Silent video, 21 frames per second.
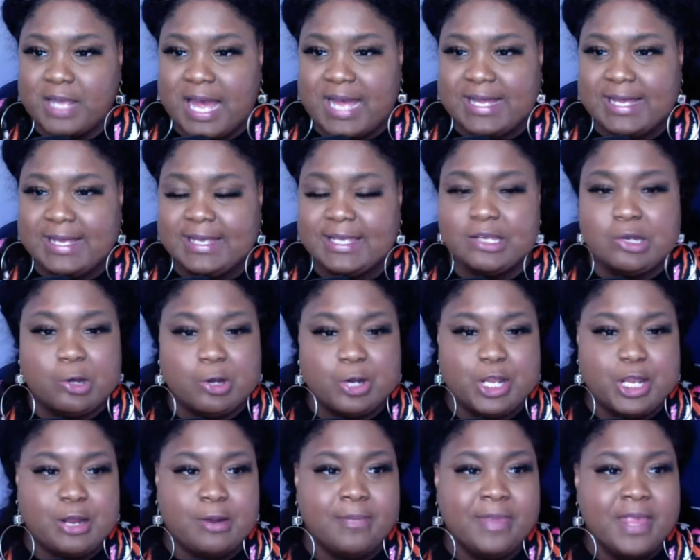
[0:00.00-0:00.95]
I can get
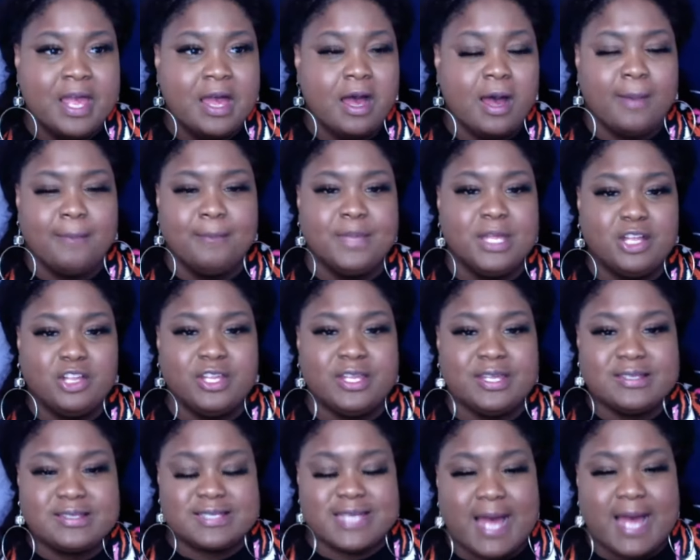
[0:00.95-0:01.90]
on here a
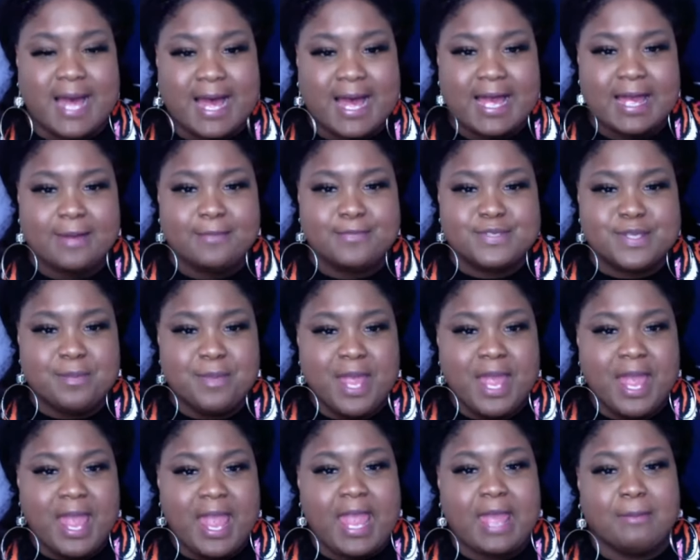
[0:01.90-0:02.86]
million times
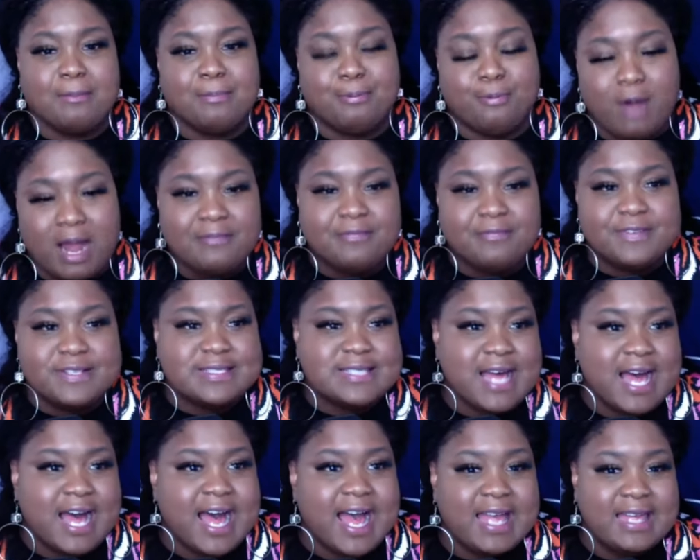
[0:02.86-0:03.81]
and
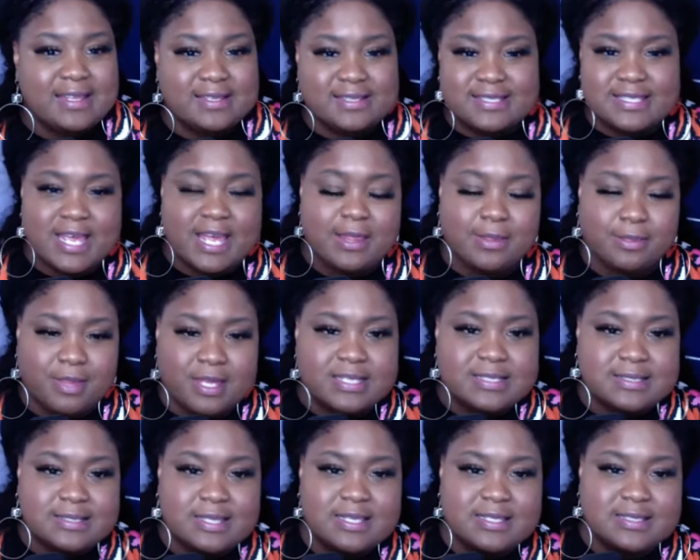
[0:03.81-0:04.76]
prophesy and say
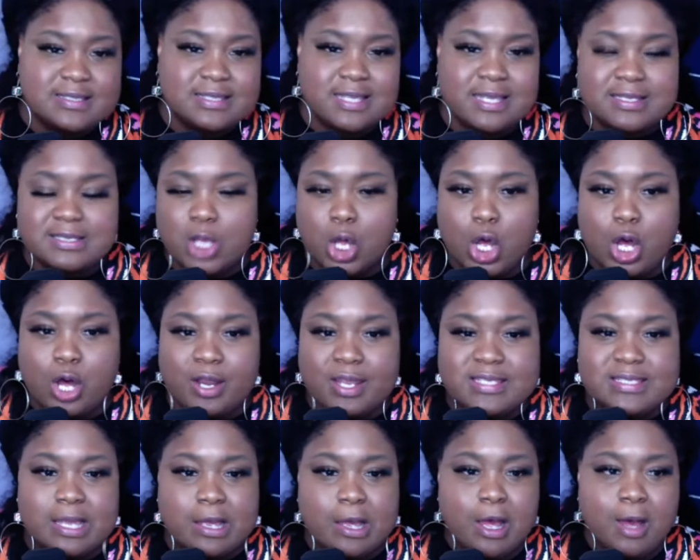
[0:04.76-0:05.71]
this, this, this, all
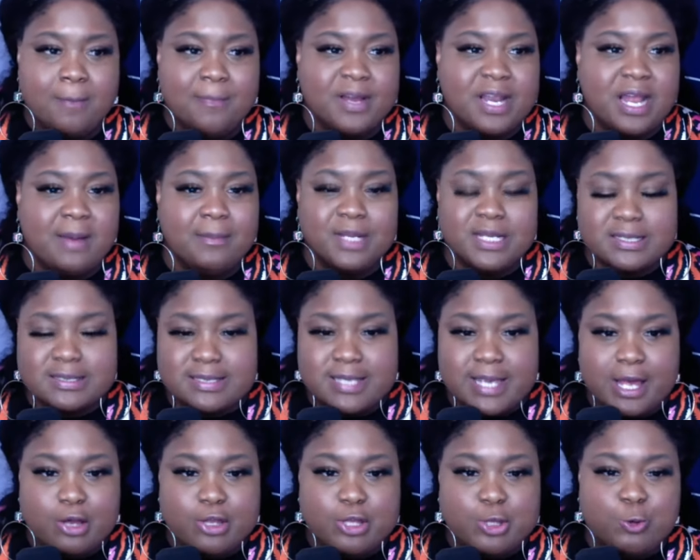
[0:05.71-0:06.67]
this, but I'm going to
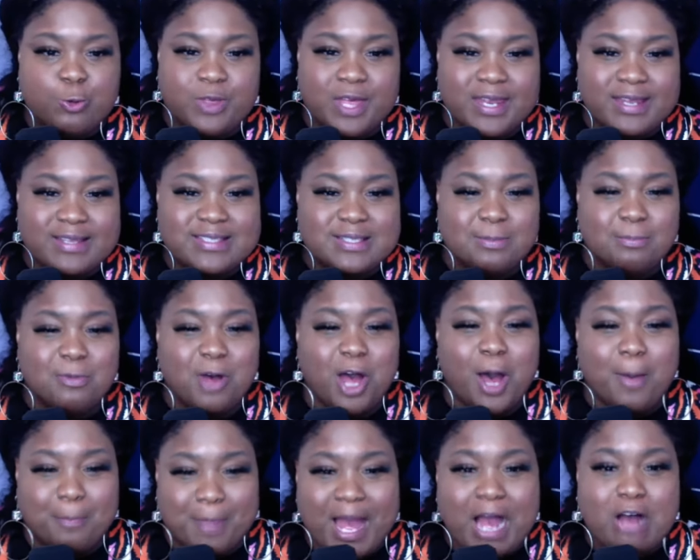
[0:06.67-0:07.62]
tell you that it's
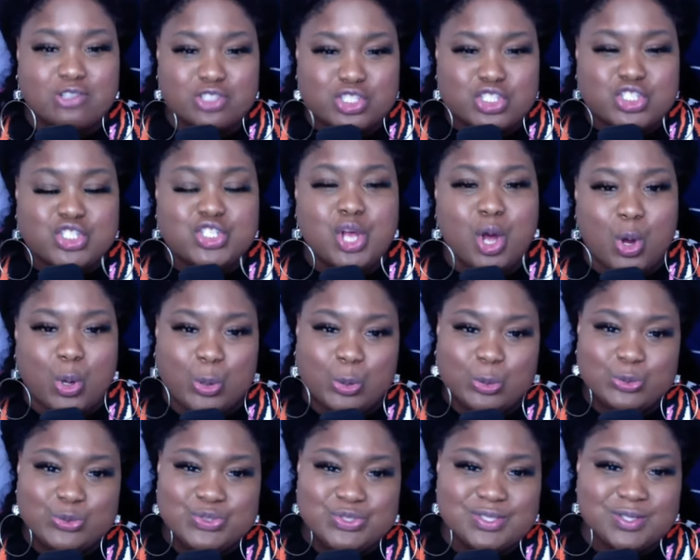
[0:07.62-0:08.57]
about
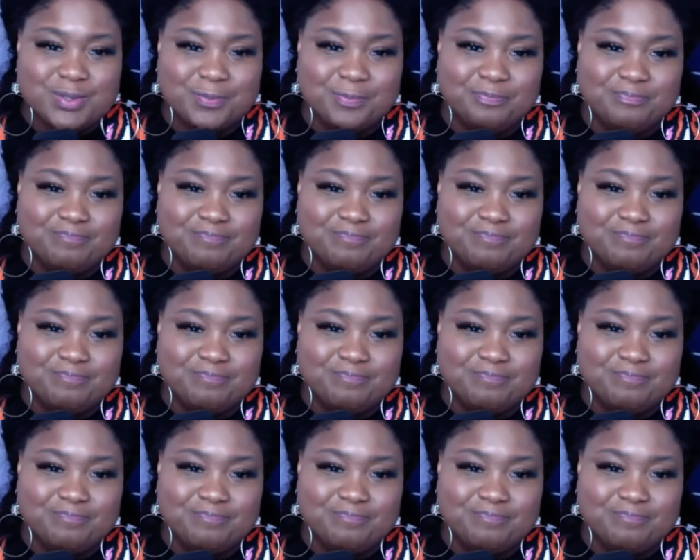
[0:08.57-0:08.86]
souls.